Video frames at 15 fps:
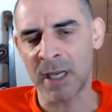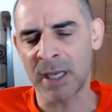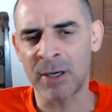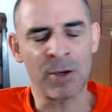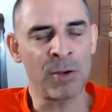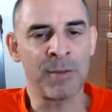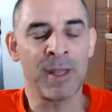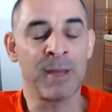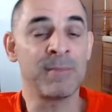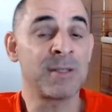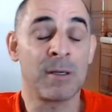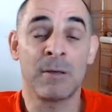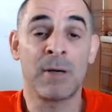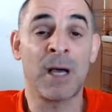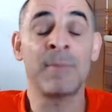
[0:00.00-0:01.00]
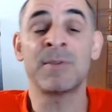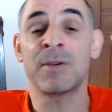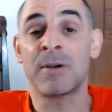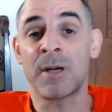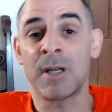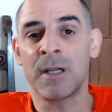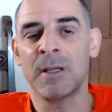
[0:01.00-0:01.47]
I don't know them, so I'm sorry.